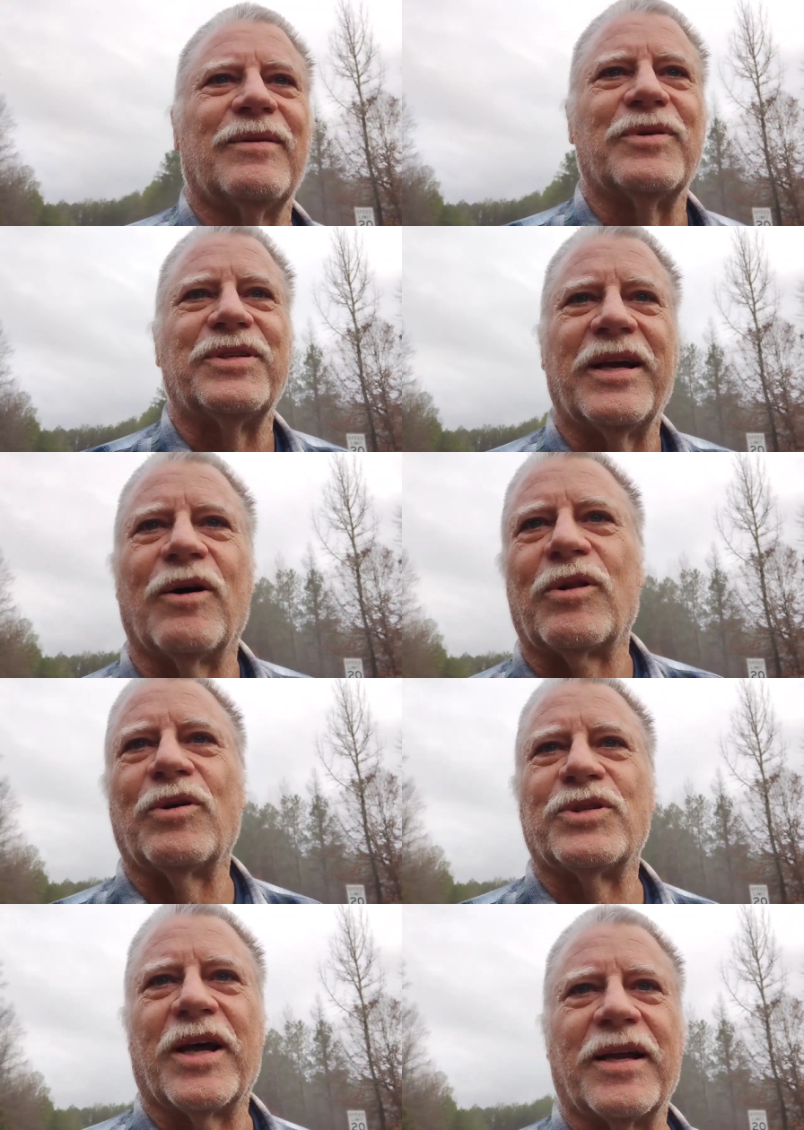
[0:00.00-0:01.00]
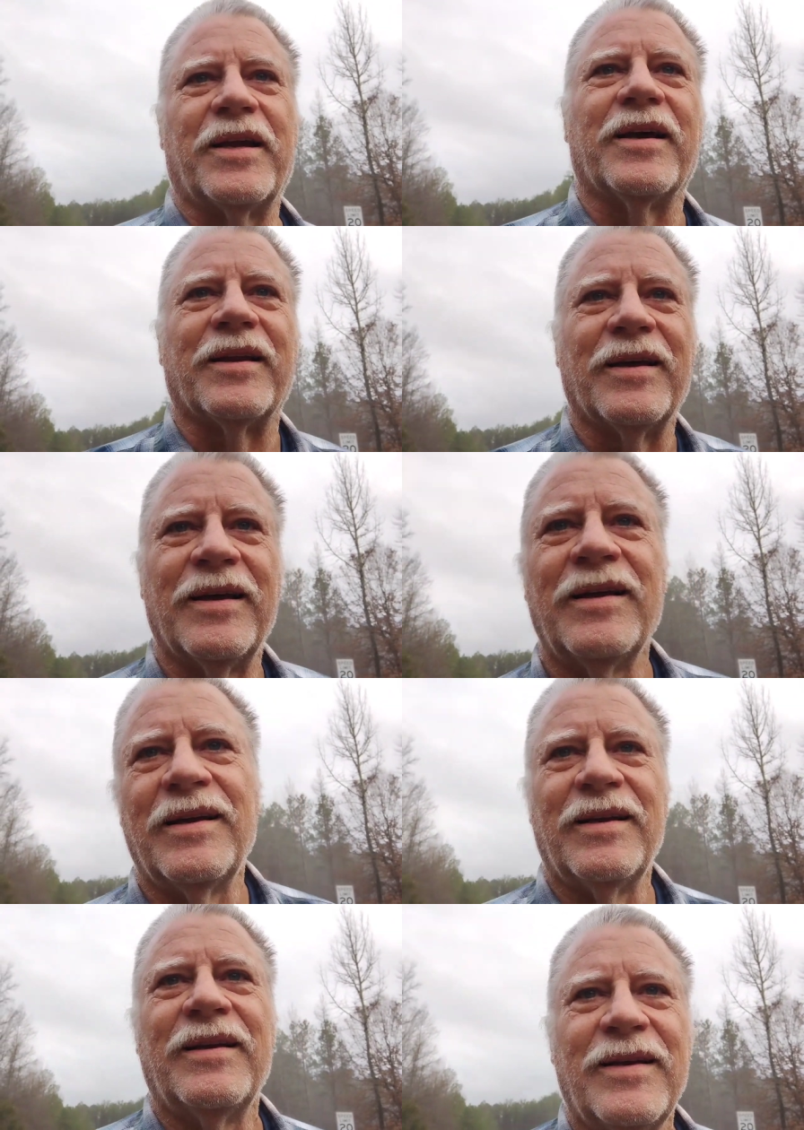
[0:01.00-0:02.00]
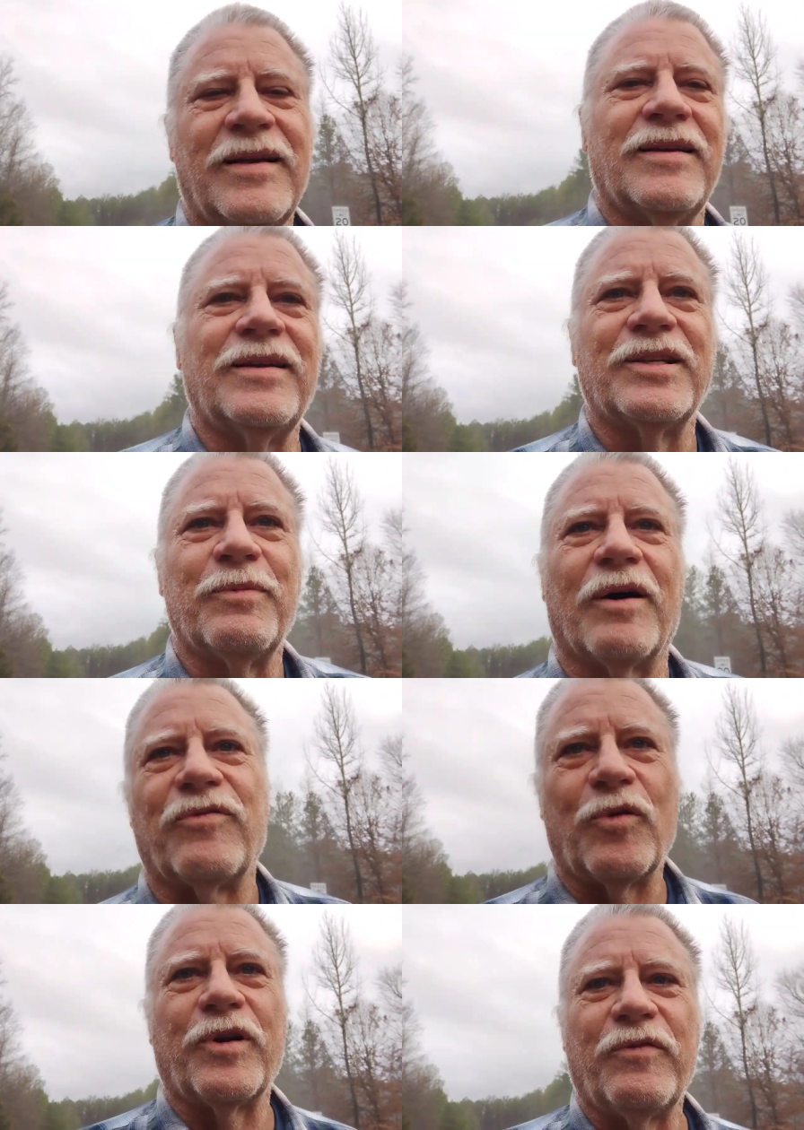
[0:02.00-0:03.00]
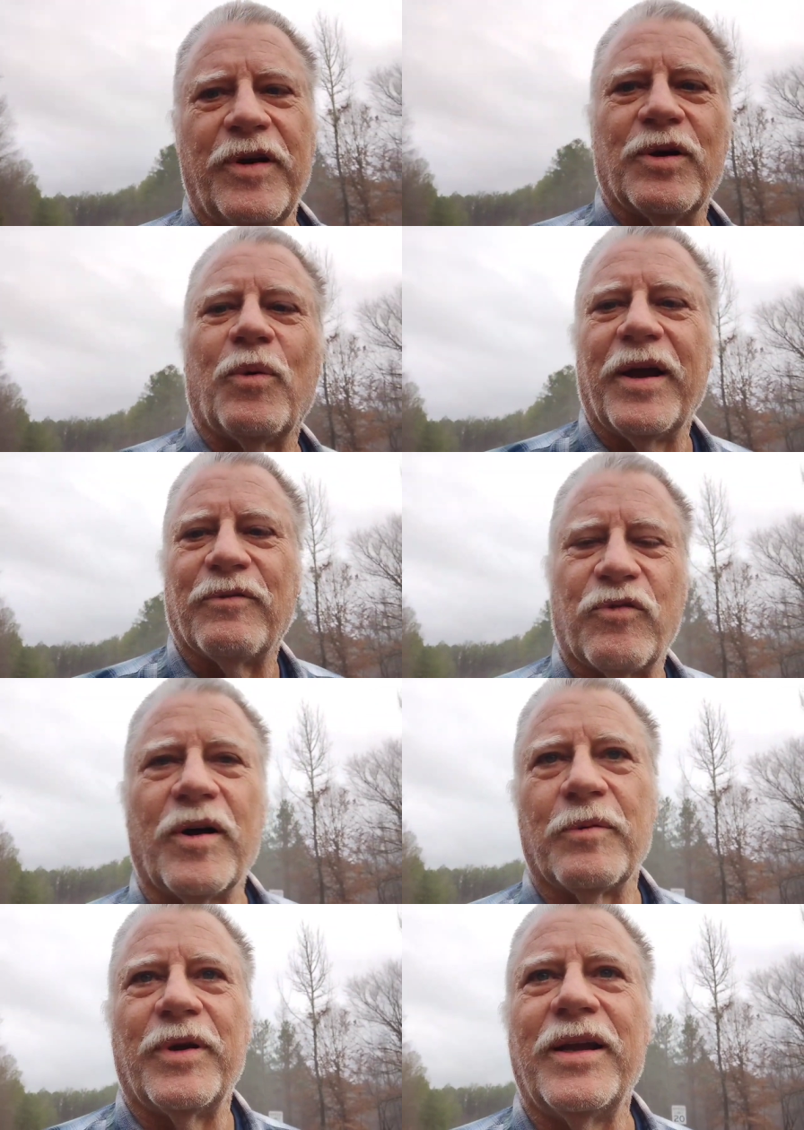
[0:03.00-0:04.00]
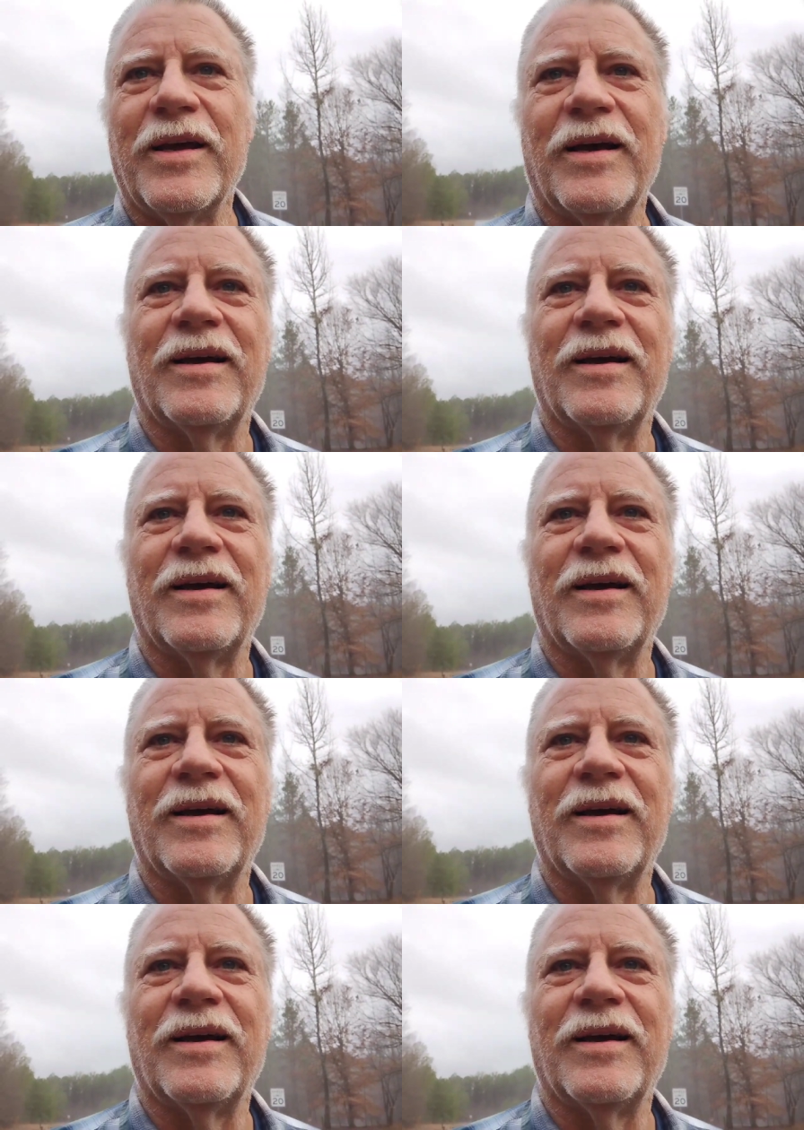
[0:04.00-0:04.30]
See how close I can get. He's about 40 feet away in front of me